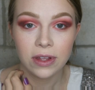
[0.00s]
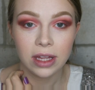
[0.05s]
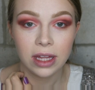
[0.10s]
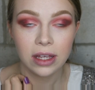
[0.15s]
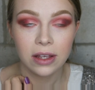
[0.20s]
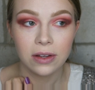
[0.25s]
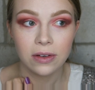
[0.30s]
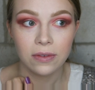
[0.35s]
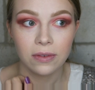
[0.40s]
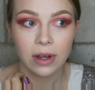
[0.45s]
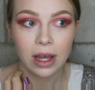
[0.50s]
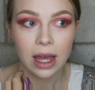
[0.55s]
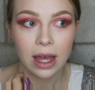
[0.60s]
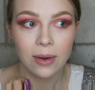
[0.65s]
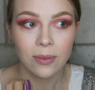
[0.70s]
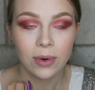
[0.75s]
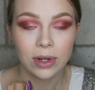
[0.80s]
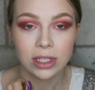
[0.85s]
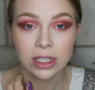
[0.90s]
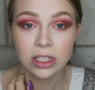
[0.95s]
feel like
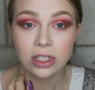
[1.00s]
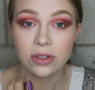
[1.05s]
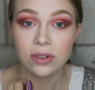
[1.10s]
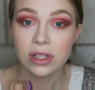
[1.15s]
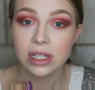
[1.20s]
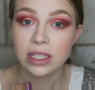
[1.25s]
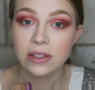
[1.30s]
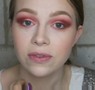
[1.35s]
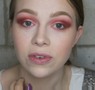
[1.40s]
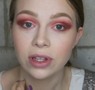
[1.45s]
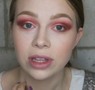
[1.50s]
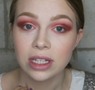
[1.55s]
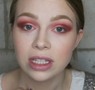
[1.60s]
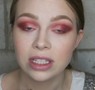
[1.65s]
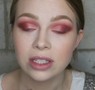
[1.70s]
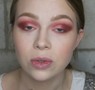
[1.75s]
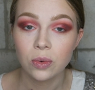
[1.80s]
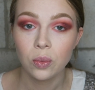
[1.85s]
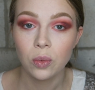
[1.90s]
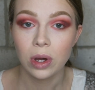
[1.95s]
I want to do this for
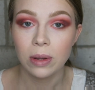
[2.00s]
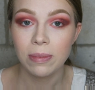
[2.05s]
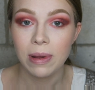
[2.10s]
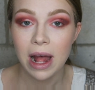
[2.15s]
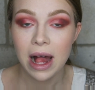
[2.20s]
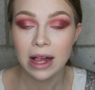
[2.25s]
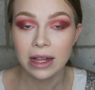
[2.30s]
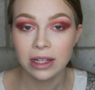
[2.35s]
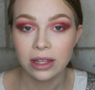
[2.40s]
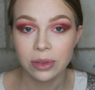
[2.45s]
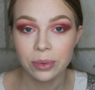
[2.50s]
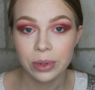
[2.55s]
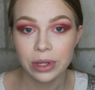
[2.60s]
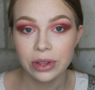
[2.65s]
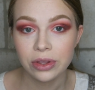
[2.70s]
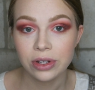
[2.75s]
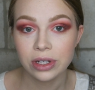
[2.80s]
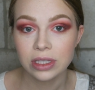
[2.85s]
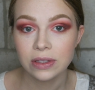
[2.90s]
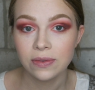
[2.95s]
this one palette, three
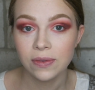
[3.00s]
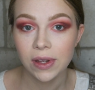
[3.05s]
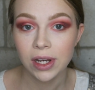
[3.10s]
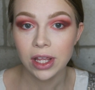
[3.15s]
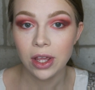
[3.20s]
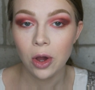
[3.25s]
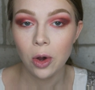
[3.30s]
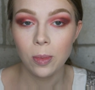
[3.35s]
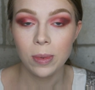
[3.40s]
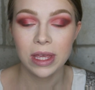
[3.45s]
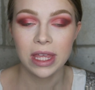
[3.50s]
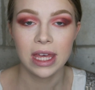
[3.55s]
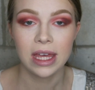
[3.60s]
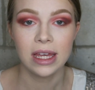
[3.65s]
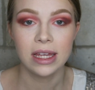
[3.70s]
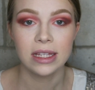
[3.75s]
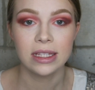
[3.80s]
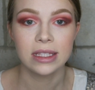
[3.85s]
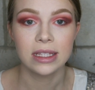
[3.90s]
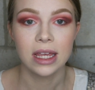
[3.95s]
looks video
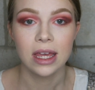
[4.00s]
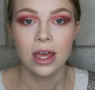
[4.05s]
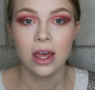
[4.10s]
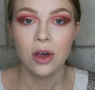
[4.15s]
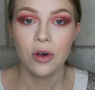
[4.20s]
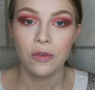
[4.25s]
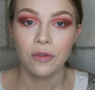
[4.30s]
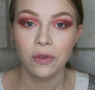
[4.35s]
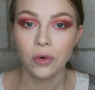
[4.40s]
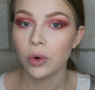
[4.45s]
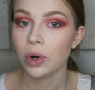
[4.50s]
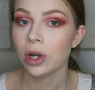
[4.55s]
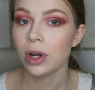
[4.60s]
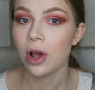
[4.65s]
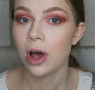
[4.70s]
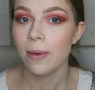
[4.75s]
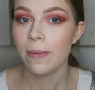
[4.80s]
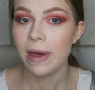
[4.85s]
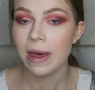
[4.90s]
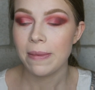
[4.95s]
because for an
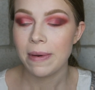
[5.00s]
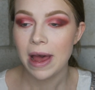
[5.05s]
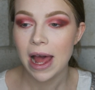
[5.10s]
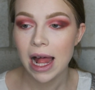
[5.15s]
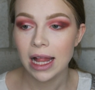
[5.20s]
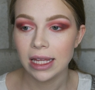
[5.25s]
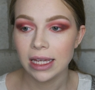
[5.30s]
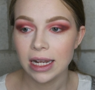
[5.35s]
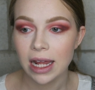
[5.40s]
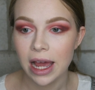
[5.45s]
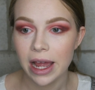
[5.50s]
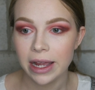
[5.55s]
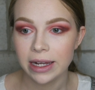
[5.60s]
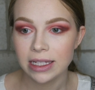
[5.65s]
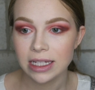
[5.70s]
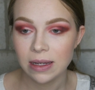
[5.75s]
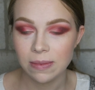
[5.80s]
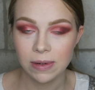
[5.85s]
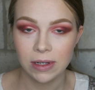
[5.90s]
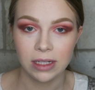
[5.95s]
all matte palette, I
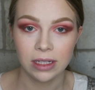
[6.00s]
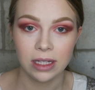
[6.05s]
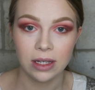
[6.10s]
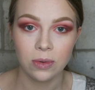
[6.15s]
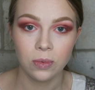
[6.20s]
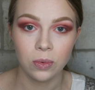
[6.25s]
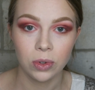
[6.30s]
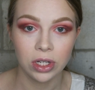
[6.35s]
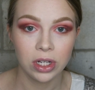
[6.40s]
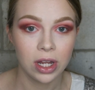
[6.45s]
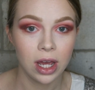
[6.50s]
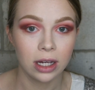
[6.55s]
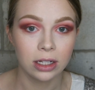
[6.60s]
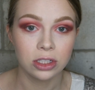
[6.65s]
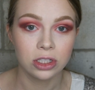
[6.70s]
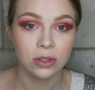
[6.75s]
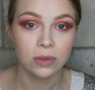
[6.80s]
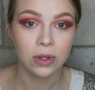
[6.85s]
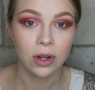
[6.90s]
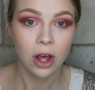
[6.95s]
typically would
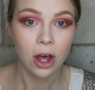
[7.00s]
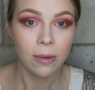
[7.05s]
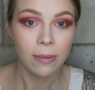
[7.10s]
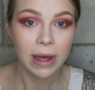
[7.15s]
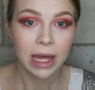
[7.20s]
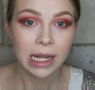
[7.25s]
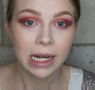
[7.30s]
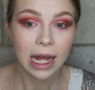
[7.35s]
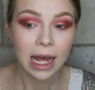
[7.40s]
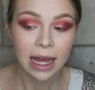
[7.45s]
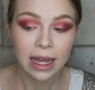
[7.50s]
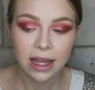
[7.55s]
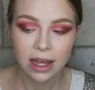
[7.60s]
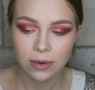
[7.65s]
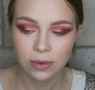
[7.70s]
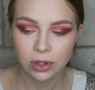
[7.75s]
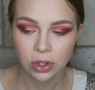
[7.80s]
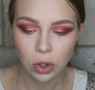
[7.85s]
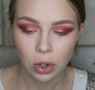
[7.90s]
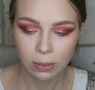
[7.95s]
not do an all matte eye.
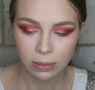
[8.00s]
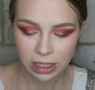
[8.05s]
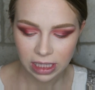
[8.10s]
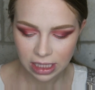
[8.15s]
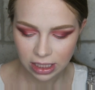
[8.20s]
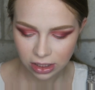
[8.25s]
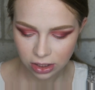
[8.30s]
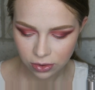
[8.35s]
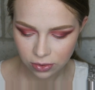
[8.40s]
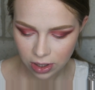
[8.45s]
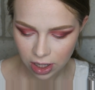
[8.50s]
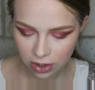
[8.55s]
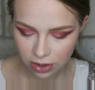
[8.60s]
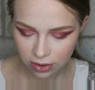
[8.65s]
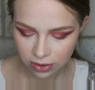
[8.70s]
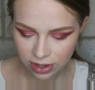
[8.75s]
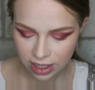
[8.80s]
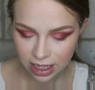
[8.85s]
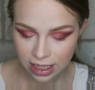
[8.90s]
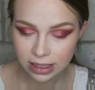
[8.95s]
I would normally include
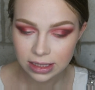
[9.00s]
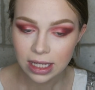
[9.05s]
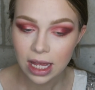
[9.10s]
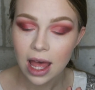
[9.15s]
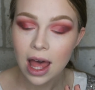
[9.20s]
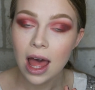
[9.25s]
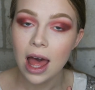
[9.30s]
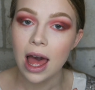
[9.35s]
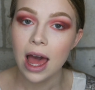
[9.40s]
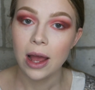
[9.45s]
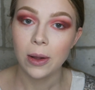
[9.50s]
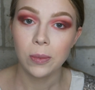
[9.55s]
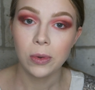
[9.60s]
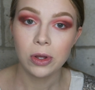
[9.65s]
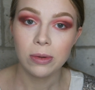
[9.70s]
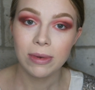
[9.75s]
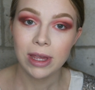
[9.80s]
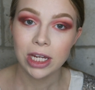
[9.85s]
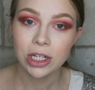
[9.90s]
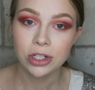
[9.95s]
other things. I
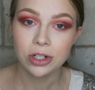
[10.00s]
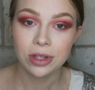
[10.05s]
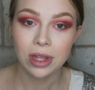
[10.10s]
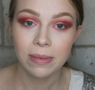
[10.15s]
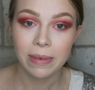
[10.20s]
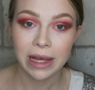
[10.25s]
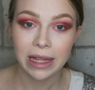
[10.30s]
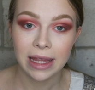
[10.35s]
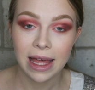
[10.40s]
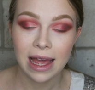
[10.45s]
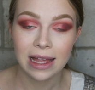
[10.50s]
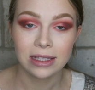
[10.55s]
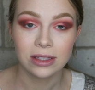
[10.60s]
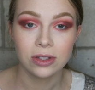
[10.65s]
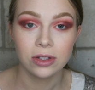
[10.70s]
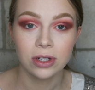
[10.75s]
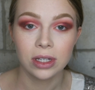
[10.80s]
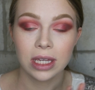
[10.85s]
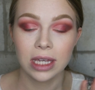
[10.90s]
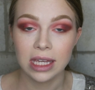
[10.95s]
will make sure that my
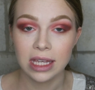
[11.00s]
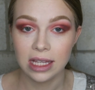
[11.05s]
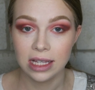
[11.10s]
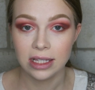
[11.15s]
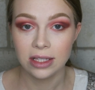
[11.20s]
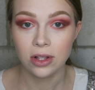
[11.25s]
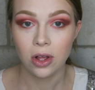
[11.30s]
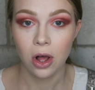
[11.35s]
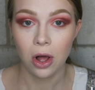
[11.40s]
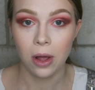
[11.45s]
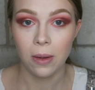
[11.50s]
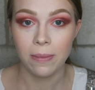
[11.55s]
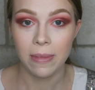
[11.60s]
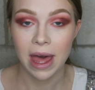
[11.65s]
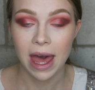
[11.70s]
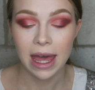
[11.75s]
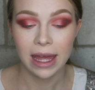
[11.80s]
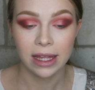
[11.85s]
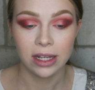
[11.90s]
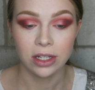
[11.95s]
last look is all
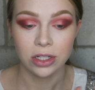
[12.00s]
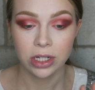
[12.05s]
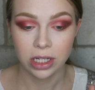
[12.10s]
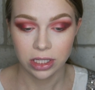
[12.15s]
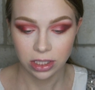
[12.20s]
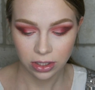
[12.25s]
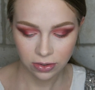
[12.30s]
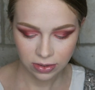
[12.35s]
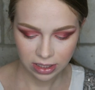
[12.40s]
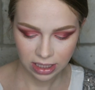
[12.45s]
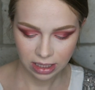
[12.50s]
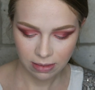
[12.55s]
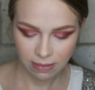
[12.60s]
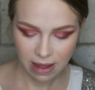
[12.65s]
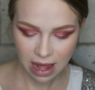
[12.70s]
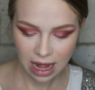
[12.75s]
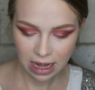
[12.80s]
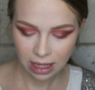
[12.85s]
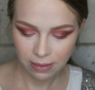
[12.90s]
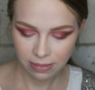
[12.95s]
matte and just using the
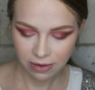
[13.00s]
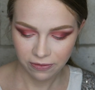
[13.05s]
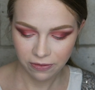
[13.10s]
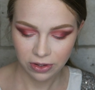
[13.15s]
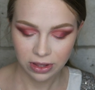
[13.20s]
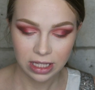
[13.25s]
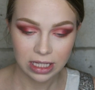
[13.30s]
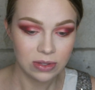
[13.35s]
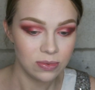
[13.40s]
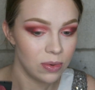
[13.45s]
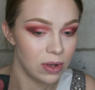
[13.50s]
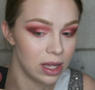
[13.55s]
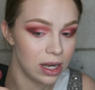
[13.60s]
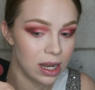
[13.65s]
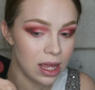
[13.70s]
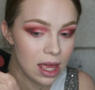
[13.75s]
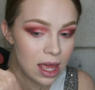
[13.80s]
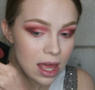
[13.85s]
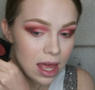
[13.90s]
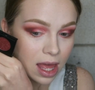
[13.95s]
palette, but for this
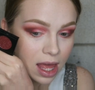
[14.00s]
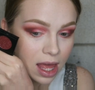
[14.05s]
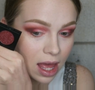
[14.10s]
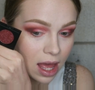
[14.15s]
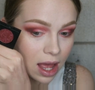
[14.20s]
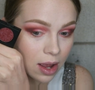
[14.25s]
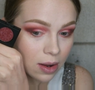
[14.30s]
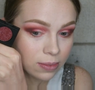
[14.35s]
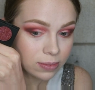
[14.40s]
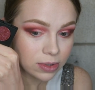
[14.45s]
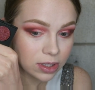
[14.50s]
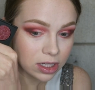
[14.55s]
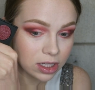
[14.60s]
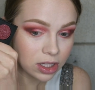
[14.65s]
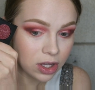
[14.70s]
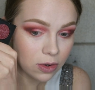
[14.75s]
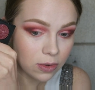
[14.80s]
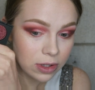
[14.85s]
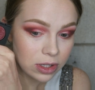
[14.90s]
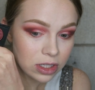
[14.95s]
one, I'm going to
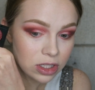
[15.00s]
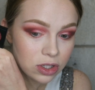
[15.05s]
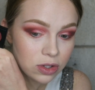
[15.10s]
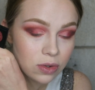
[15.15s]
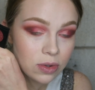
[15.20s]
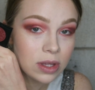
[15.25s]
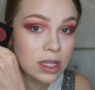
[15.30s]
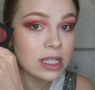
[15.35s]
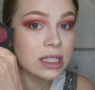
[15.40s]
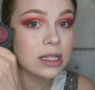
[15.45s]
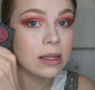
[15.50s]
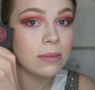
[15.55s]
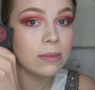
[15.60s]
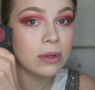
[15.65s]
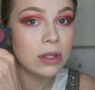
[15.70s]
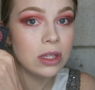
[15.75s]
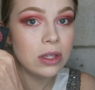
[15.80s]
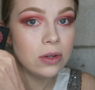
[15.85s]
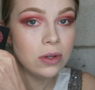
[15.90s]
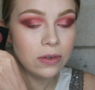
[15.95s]
go into this
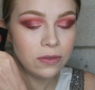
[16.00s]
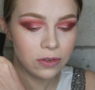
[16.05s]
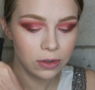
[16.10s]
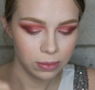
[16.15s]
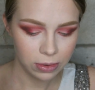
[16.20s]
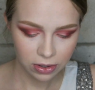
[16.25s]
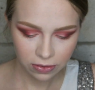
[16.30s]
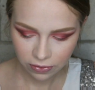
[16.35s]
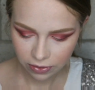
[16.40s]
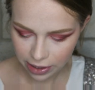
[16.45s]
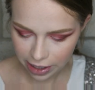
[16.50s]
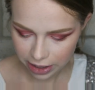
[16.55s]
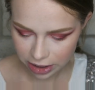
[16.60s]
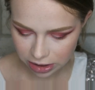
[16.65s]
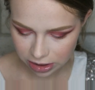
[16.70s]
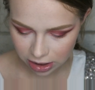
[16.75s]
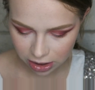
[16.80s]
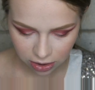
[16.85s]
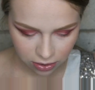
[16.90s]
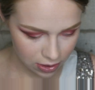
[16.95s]
beautiful, beautiful
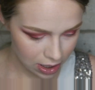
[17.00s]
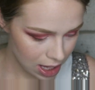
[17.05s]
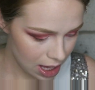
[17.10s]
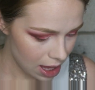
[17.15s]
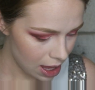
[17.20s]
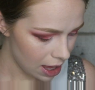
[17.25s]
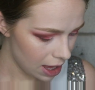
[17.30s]
eyeshadow.